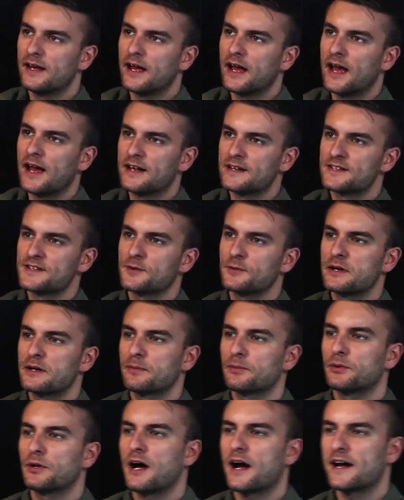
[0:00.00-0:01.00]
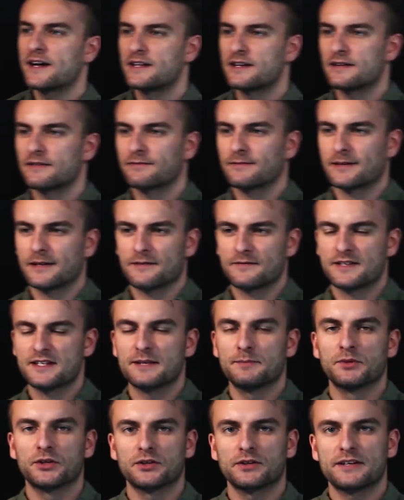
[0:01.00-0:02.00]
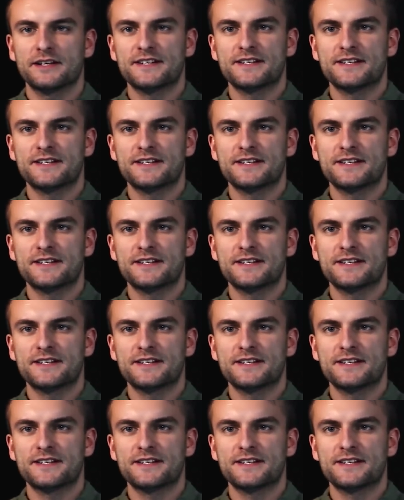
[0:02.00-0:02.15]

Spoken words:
And so we applied a kind of similarly